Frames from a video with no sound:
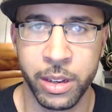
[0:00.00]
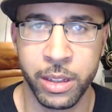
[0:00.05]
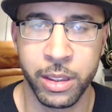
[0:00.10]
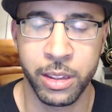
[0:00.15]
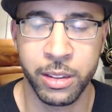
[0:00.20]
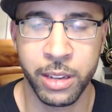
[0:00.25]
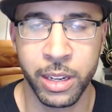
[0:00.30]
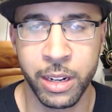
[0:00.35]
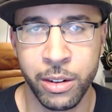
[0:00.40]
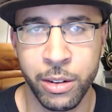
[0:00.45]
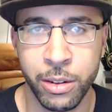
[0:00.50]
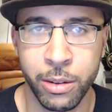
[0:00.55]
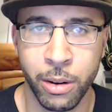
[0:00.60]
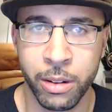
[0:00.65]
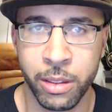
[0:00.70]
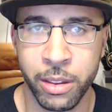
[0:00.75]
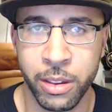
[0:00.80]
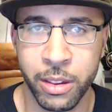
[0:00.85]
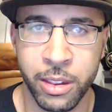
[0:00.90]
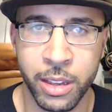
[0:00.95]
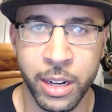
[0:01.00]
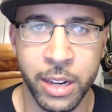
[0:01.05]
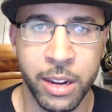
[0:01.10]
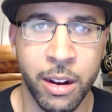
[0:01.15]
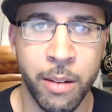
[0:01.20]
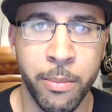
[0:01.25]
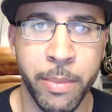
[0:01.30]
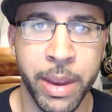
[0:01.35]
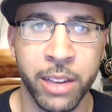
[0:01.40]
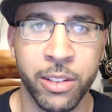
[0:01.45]
In the state of New York, there's a city
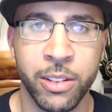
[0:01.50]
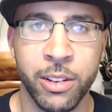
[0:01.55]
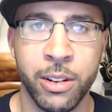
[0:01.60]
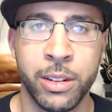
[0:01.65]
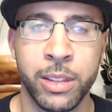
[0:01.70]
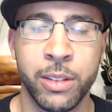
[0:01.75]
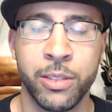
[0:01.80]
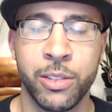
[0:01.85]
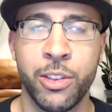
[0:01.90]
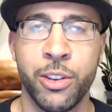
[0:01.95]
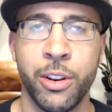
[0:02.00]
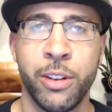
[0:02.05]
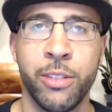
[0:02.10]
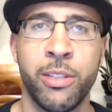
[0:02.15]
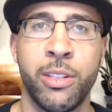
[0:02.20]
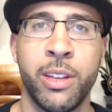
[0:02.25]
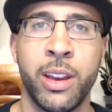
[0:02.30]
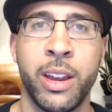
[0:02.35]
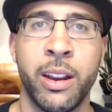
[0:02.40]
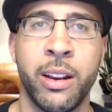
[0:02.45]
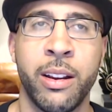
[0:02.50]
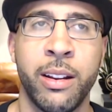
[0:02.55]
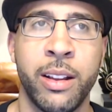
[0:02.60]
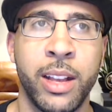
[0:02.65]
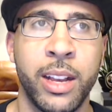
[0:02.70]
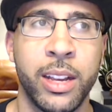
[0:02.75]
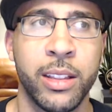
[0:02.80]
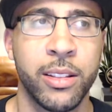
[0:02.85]
called Mexico, and there's a church there.